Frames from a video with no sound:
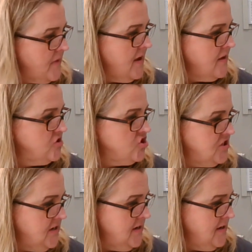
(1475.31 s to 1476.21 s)
and
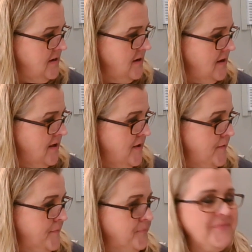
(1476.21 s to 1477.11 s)
she
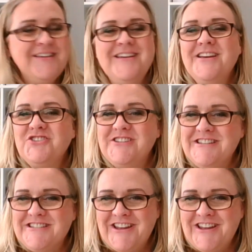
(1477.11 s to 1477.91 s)
is